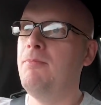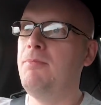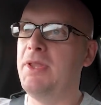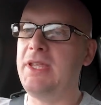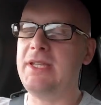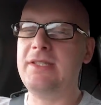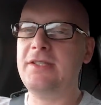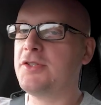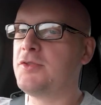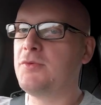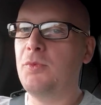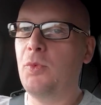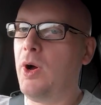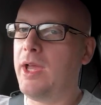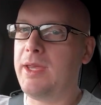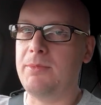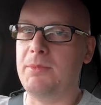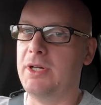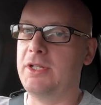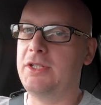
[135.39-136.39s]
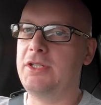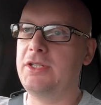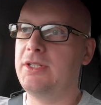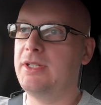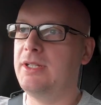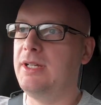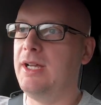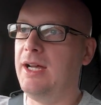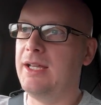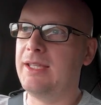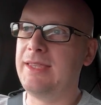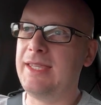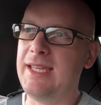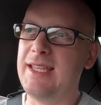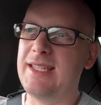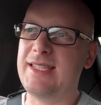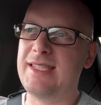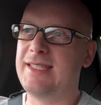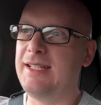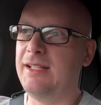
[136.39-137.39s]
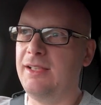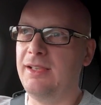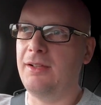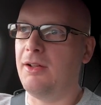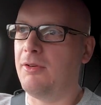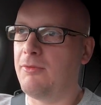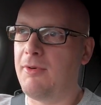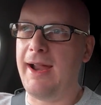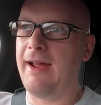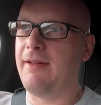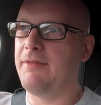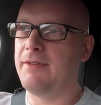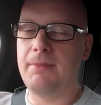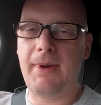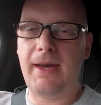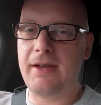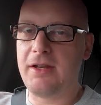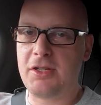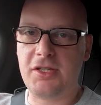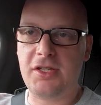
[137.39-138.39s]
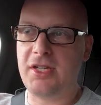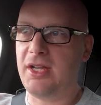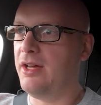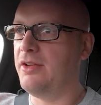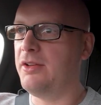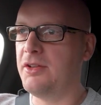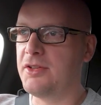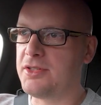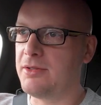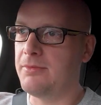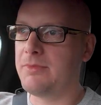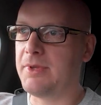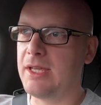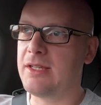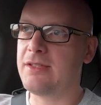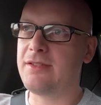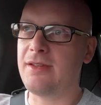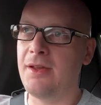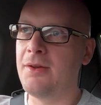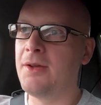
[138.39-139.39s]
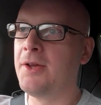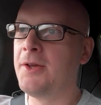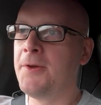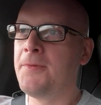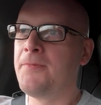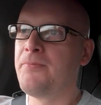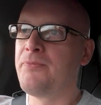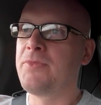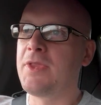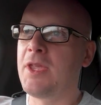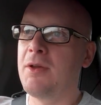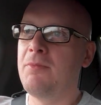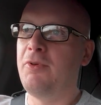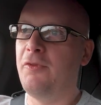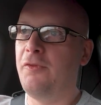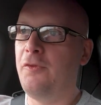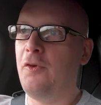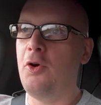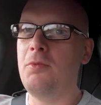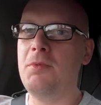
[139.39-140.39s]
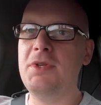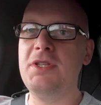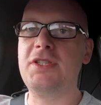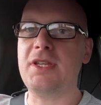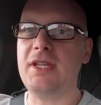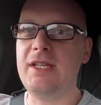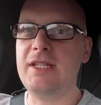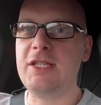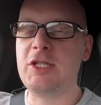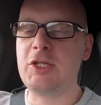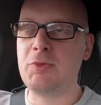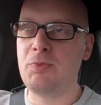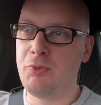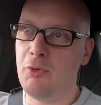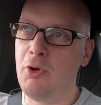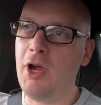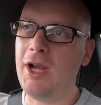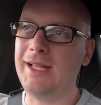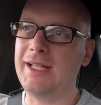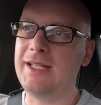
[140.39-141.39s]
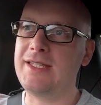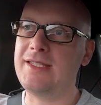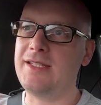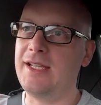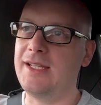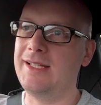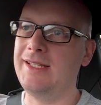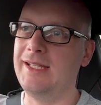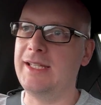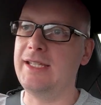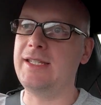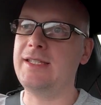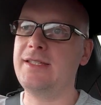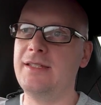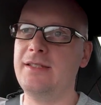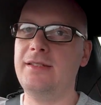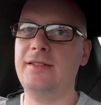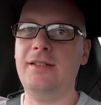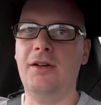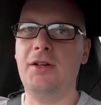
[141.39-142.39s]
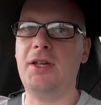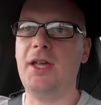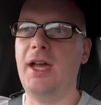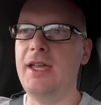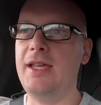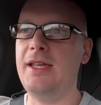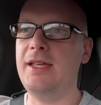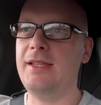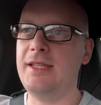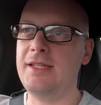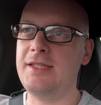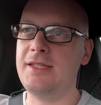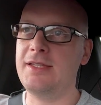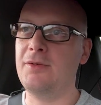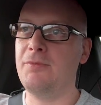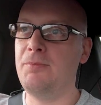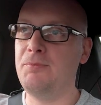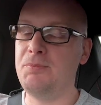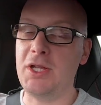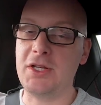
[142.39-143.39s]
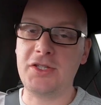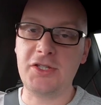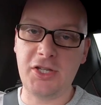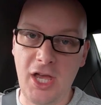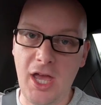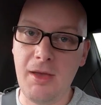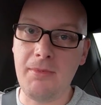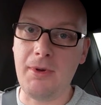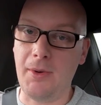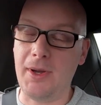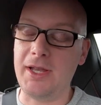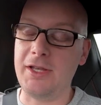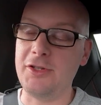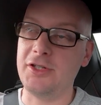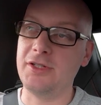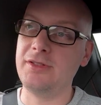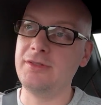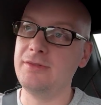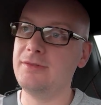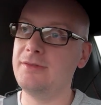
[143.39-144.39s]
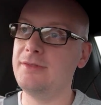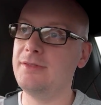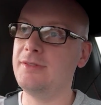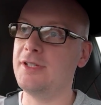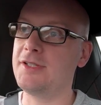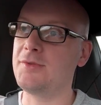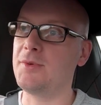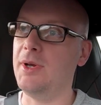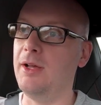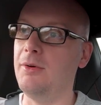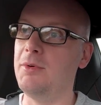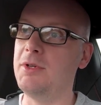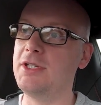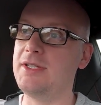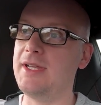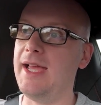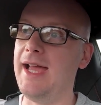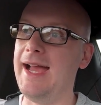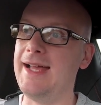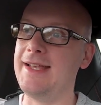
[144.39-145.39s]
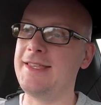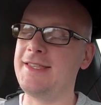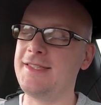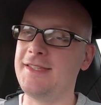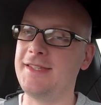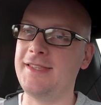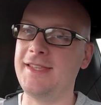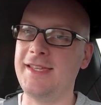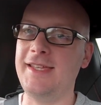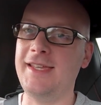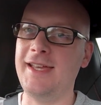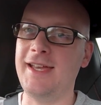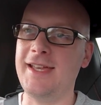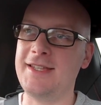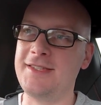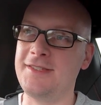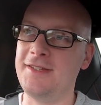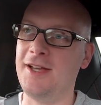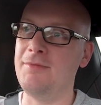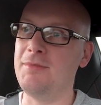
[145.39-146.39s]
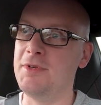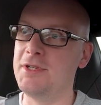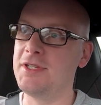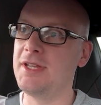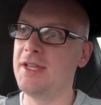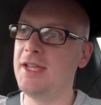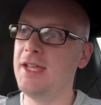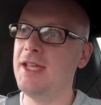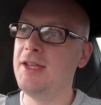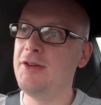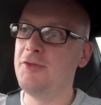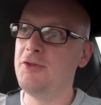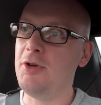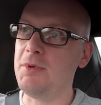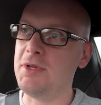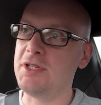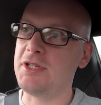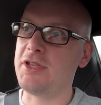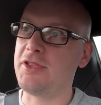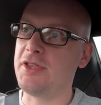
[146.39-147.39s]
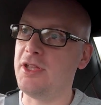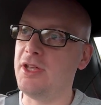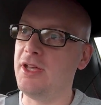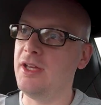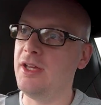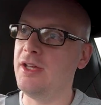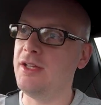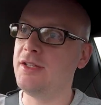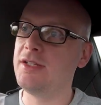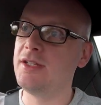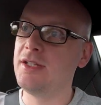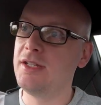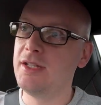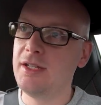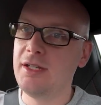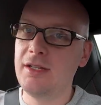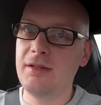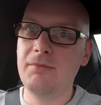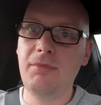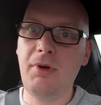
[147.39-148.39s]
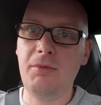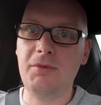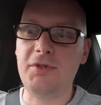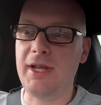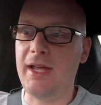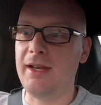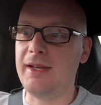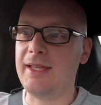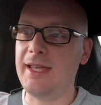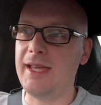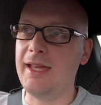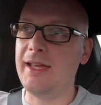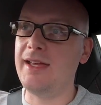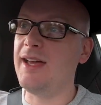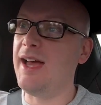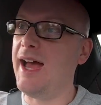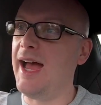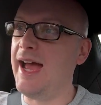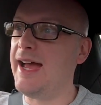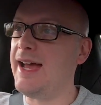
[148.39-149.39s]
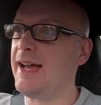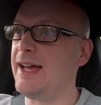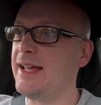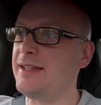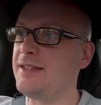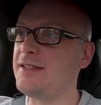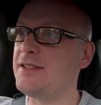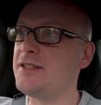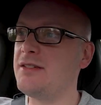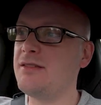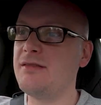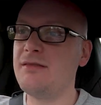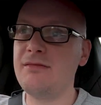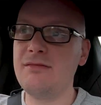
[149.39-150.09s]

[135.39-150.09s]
but this doesn't weigh much. I think it's still around about a ton or something, so performance is sprightly to say the least, okay? This is a turbo engine as well, which adds to the excitement. Drop it into third, pop it down a gear, and